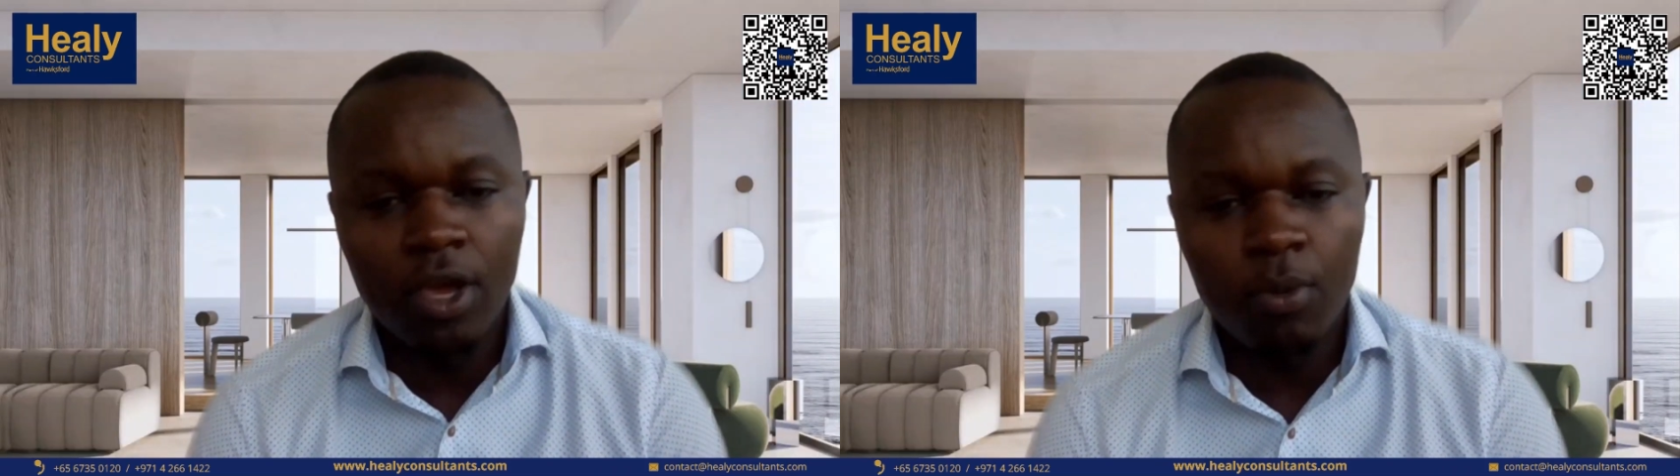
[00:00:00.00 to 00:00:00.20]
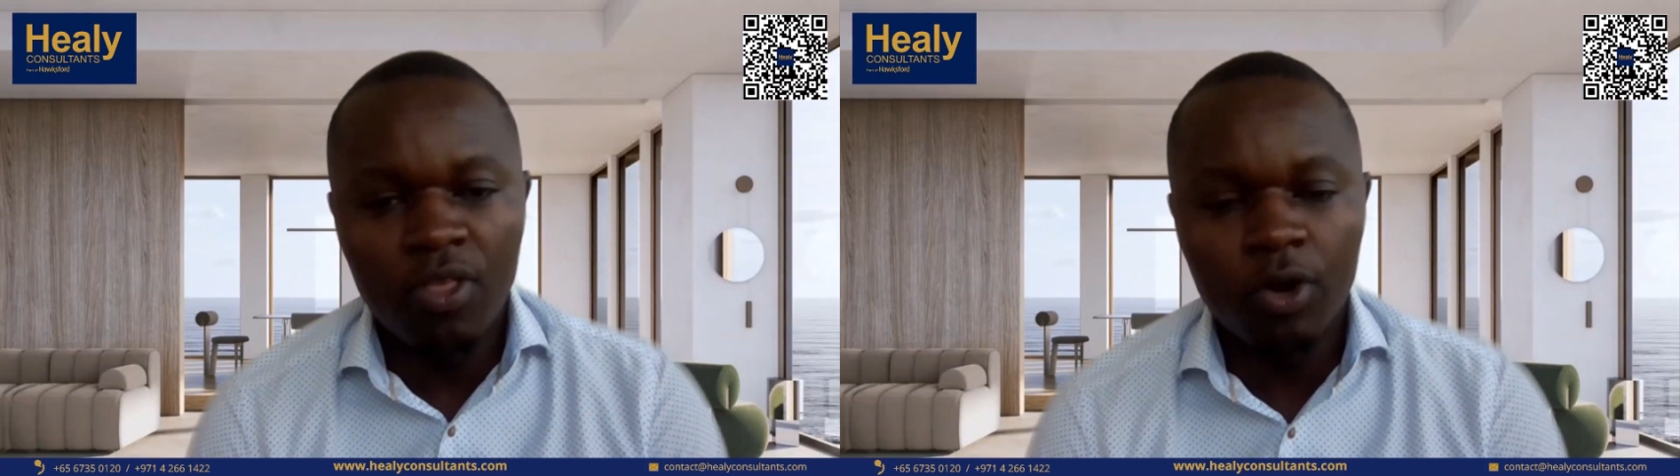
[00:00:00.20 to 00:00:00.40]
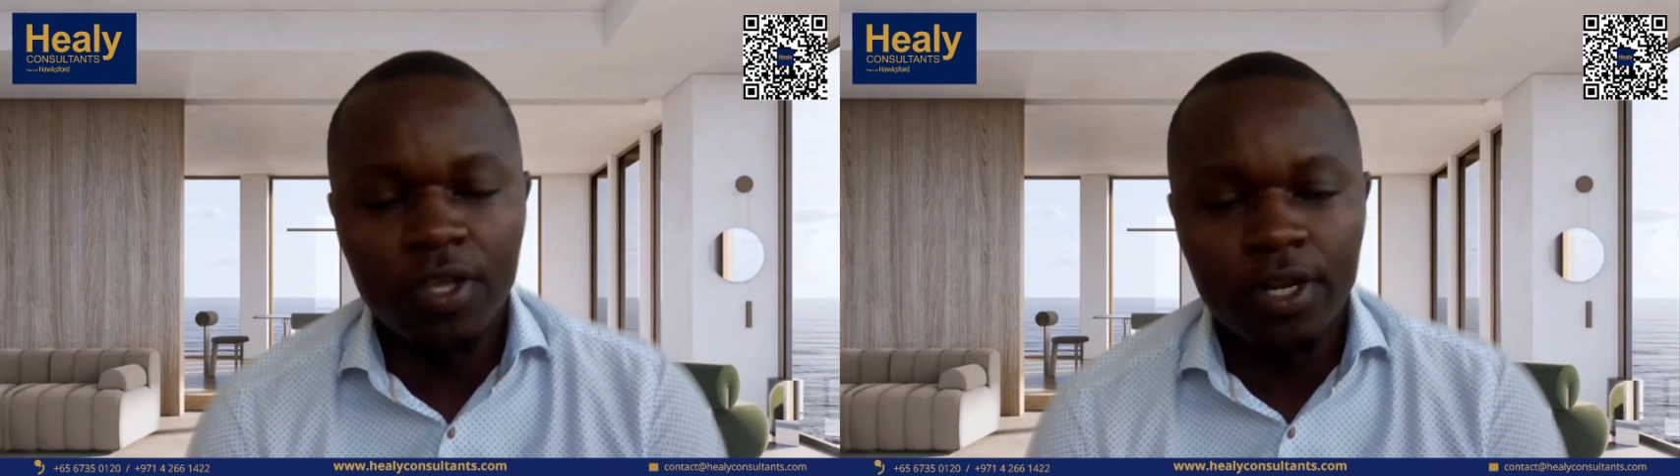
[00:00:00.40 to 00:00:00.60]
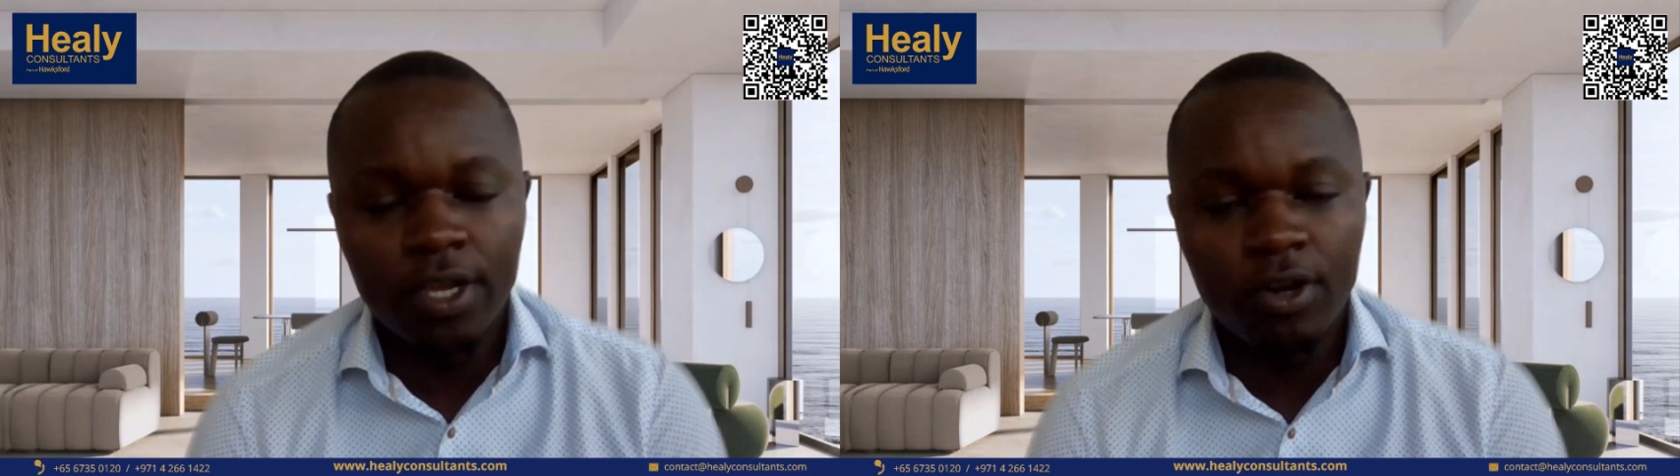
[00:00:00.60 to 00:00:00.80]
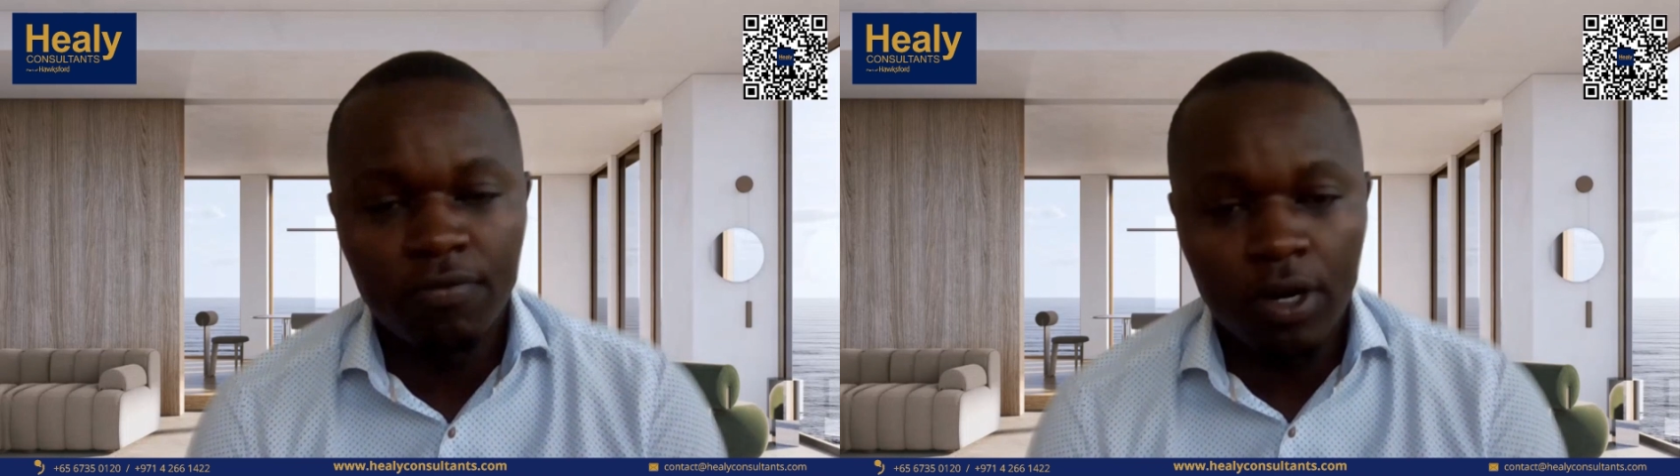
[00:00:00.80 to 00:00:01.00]
without the
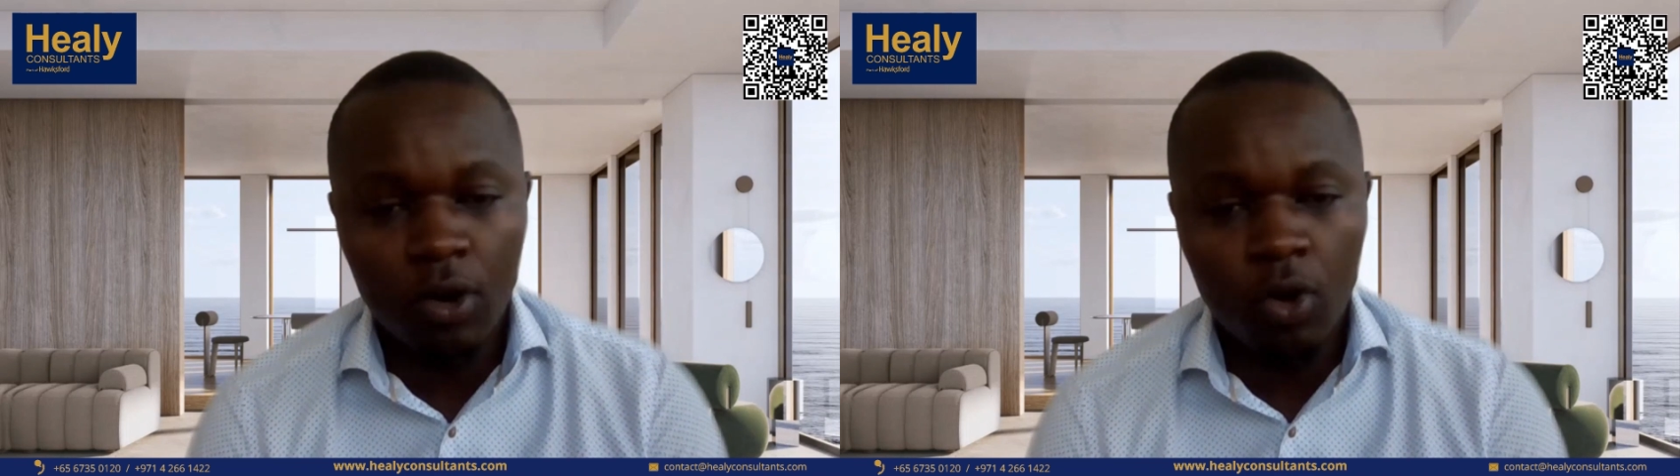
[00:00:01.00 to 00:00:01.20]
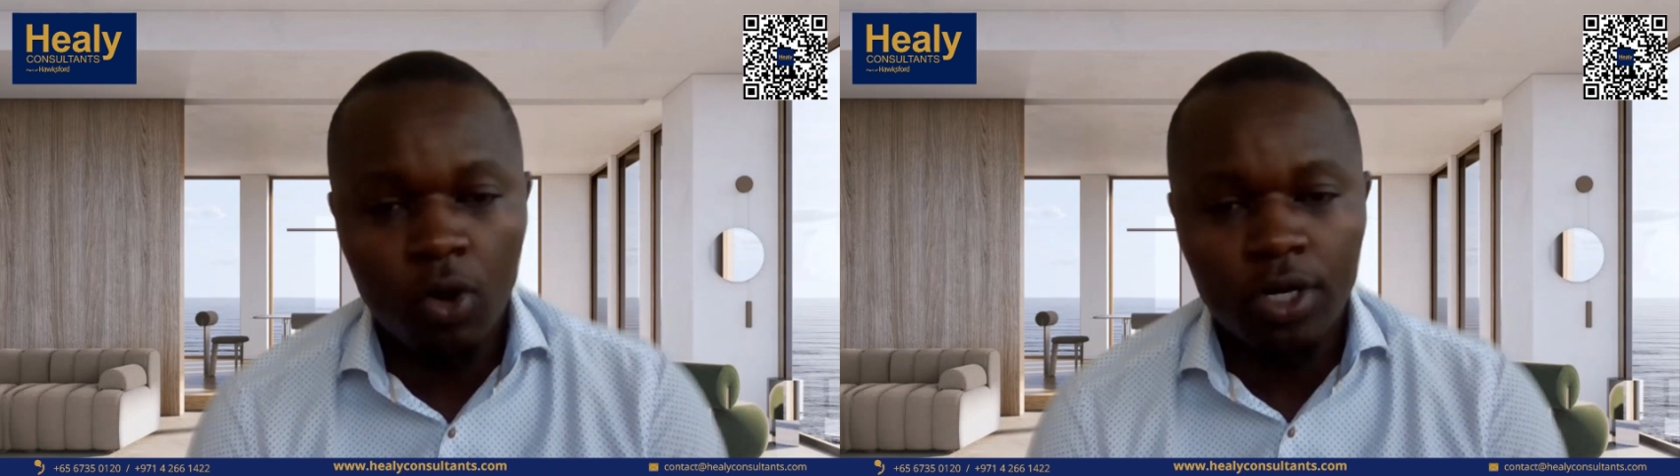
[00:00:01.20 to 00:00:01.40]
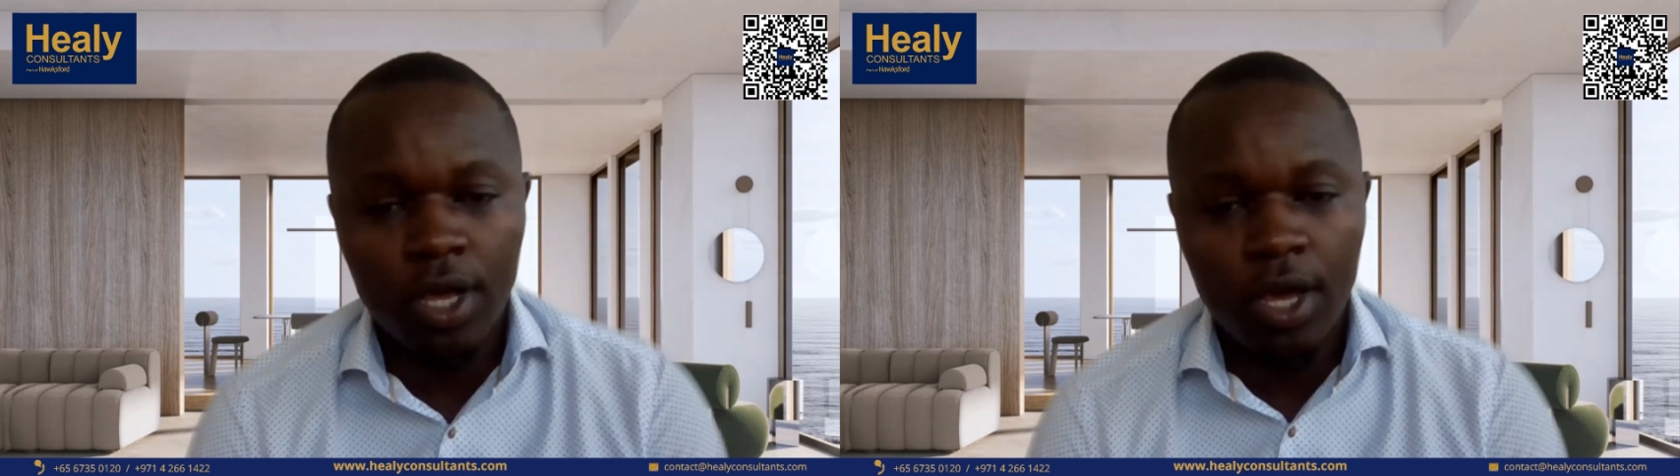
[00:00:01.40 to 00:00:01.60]
need of a local